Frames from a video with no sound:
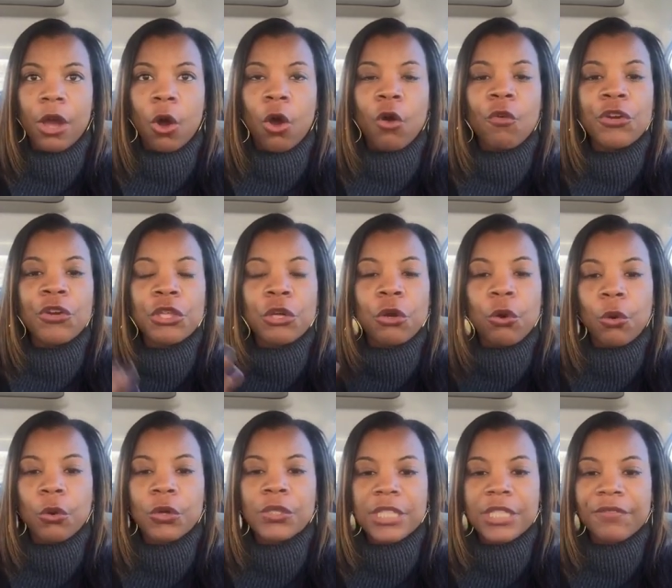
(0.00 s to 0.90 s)
Over the
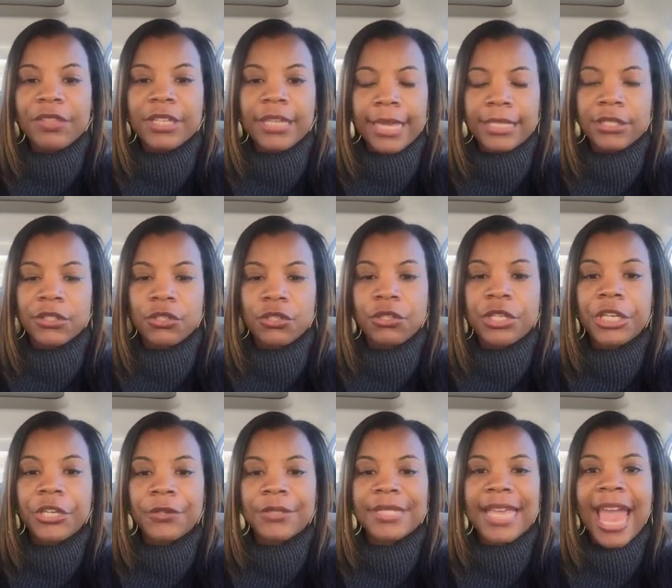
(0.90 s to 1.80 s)
course of the next 2
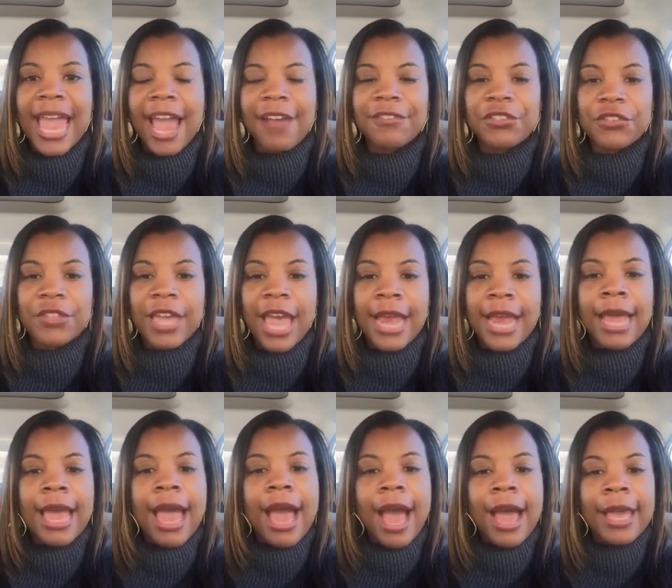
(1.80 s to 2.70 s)
years after
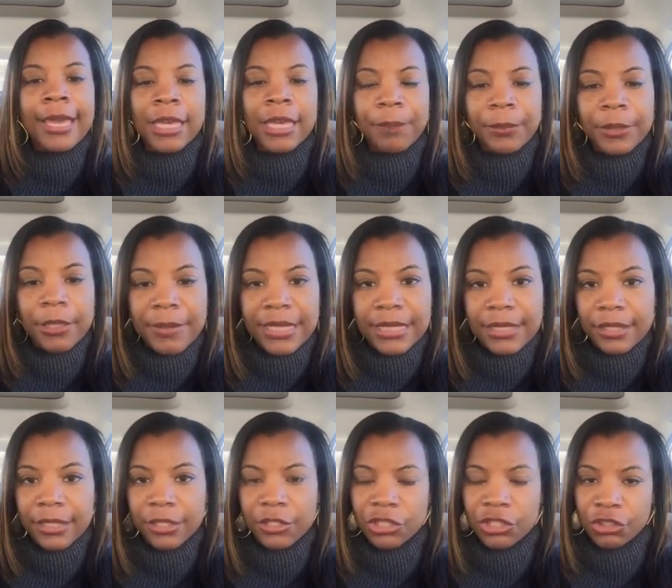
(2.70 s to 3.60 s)
that, I
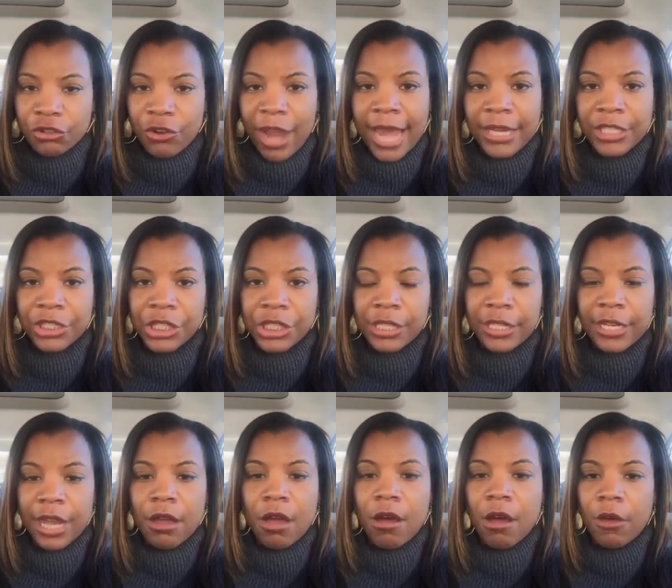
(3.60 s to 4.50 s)
implemented the strategy
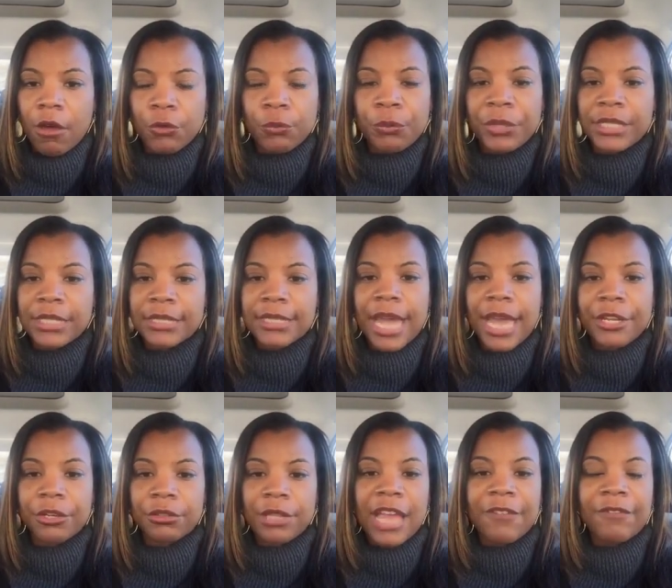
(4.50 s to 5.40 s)
that I call the
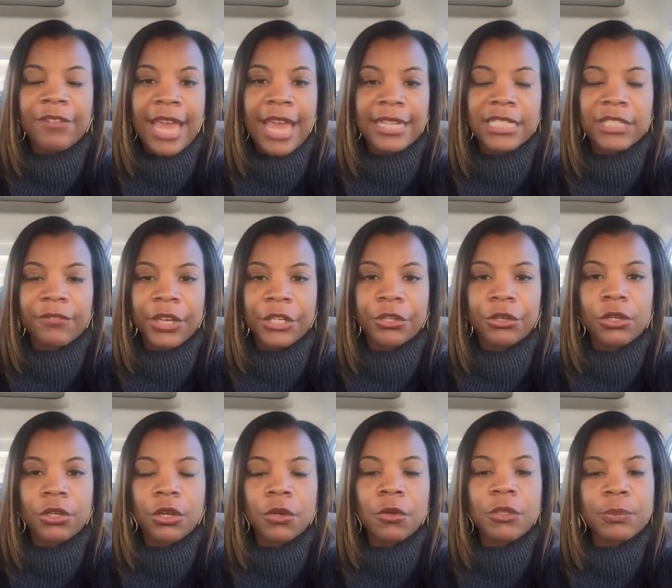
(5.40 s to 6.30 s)
Redesign Your Life and Activate
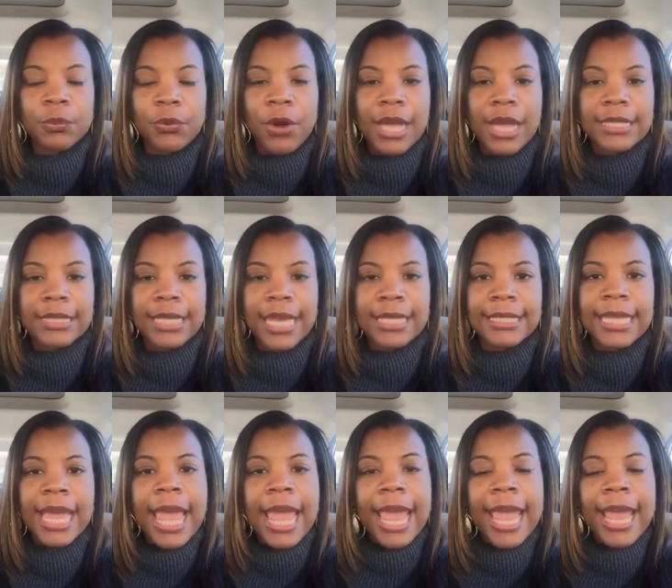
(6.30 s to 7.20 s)
Your Goals process.